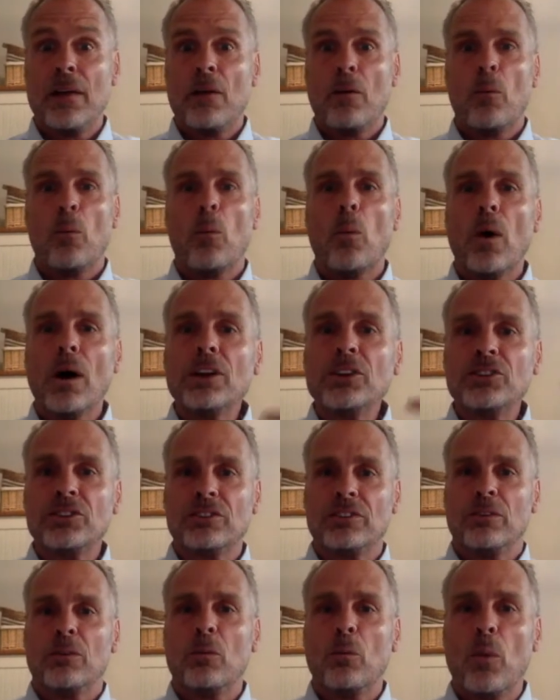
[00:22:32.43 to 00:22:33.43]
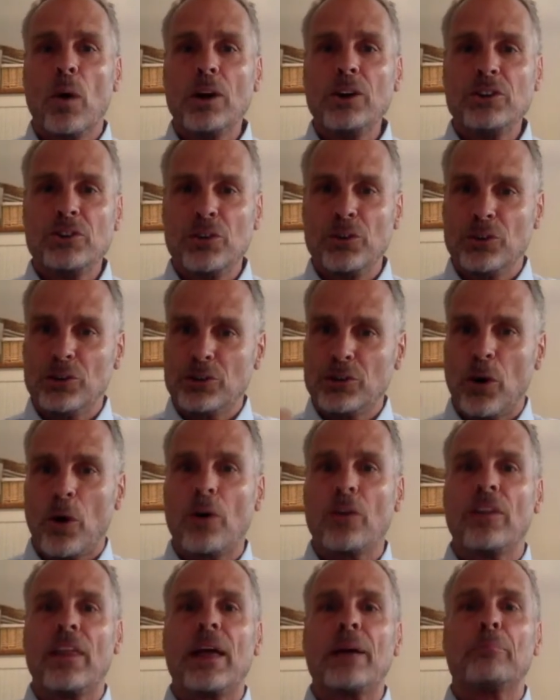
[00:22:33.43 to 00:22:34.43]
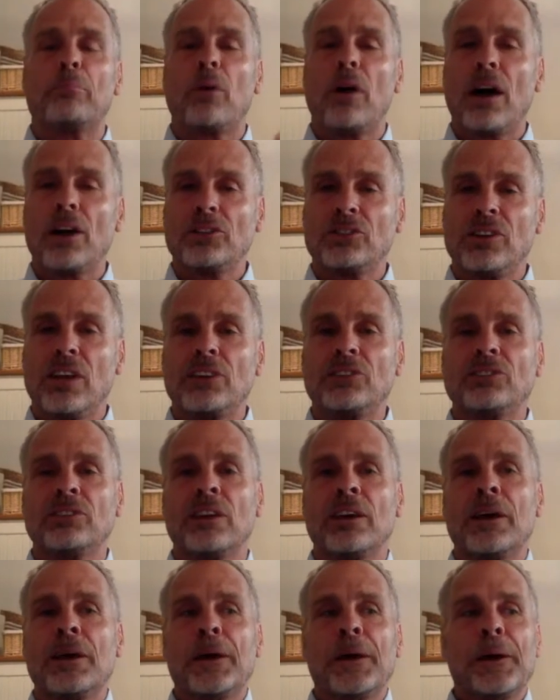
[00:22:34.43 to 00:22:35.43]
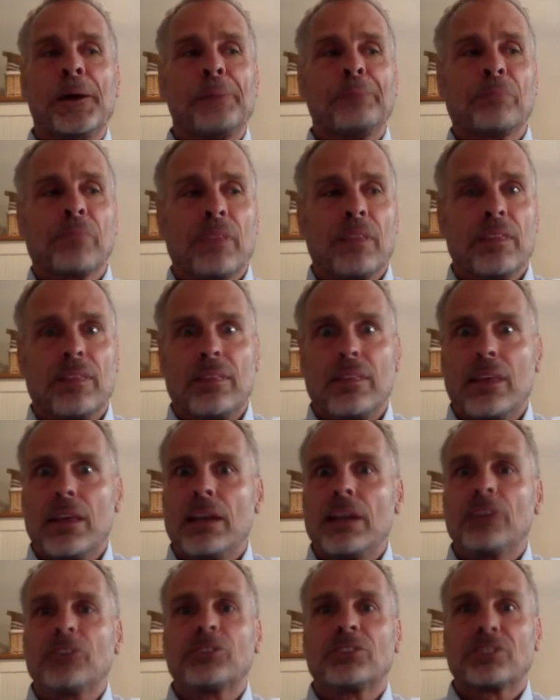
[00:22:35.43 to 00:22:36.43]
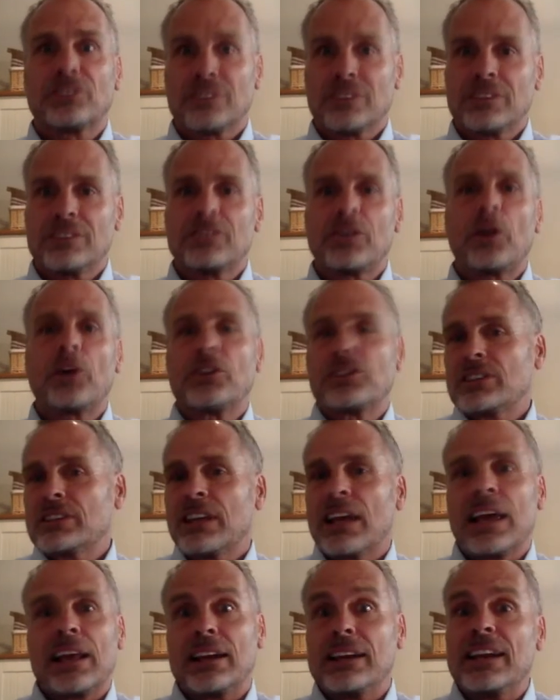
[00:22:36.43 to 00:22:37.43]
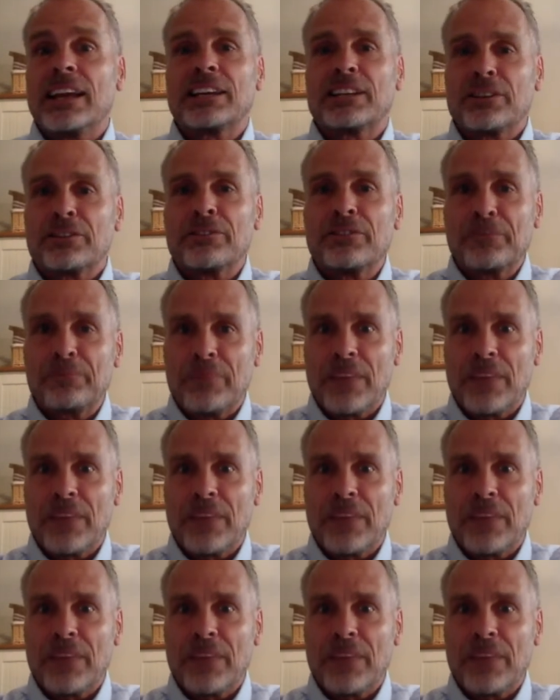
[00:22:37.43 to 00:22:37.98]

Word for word: Once, once you start that process, then it starts to get addictive.